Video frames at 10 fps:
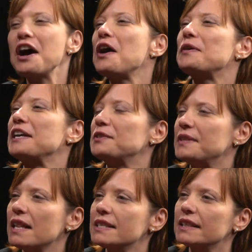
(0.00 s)
Okay, so
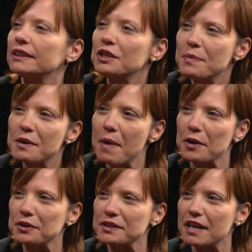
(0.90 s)
tell us a little bit about
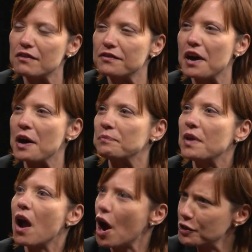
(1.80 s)
yourself.
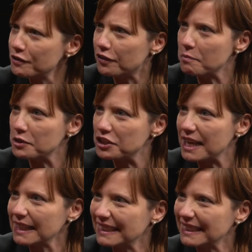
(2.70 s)
Are you from Michigan?